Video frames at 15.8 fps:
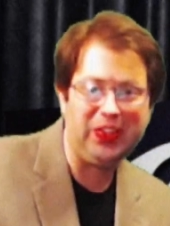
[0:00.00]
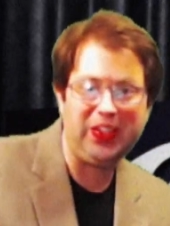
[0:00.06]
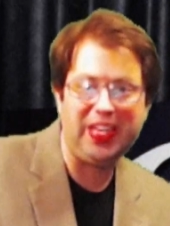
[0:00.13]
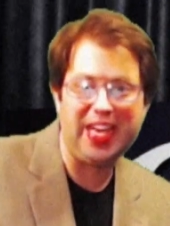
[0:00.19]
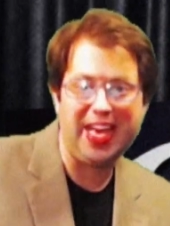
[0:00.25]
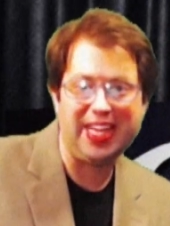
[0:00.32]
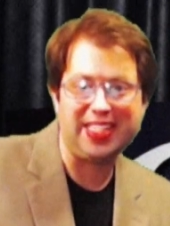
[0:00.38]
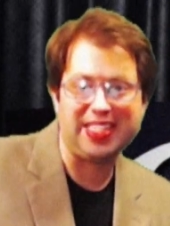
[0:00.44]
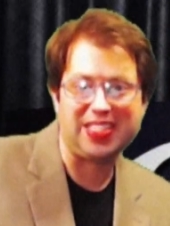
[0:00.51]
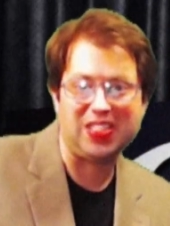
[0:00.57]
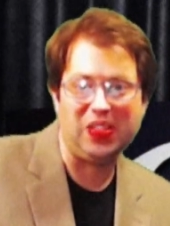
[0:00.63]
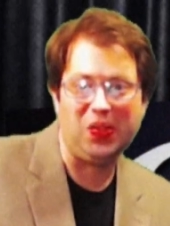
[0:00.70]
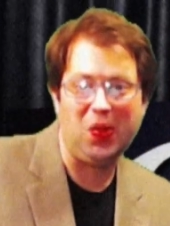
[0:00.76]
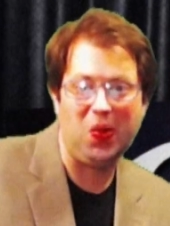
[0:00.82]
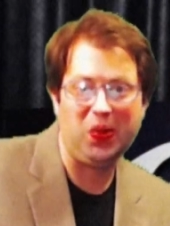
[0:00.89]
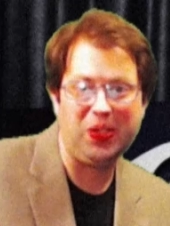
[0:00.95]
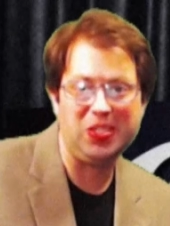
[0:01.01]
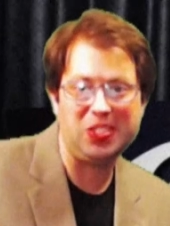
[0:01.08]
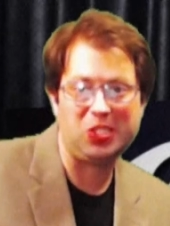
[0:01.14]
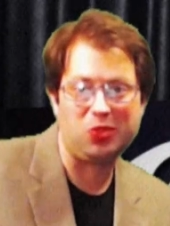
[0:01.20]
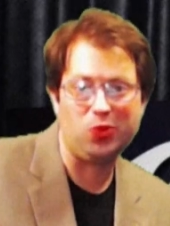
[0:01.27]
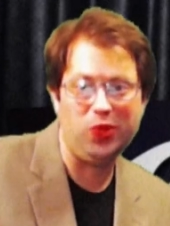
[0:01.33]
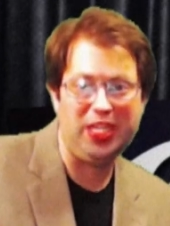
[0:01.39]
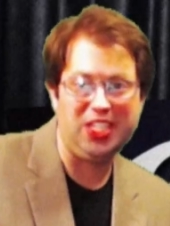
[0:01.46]
has the longest
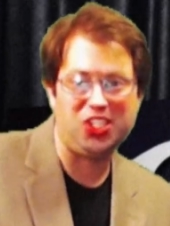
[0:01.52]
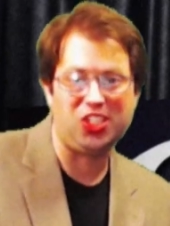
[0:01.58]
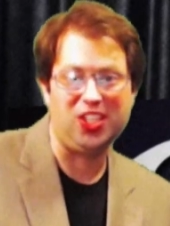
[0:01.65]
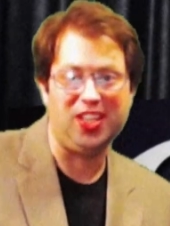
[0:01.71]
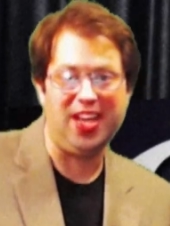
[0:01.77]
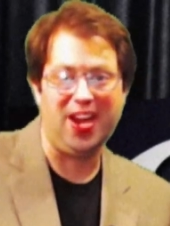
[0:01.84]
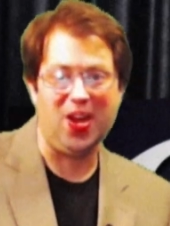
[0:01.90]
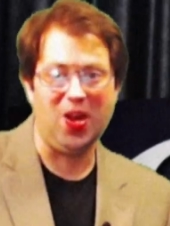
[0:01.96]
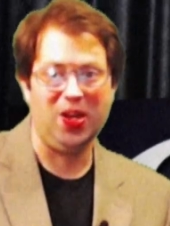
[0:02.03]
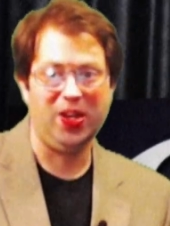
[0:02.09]
reach there.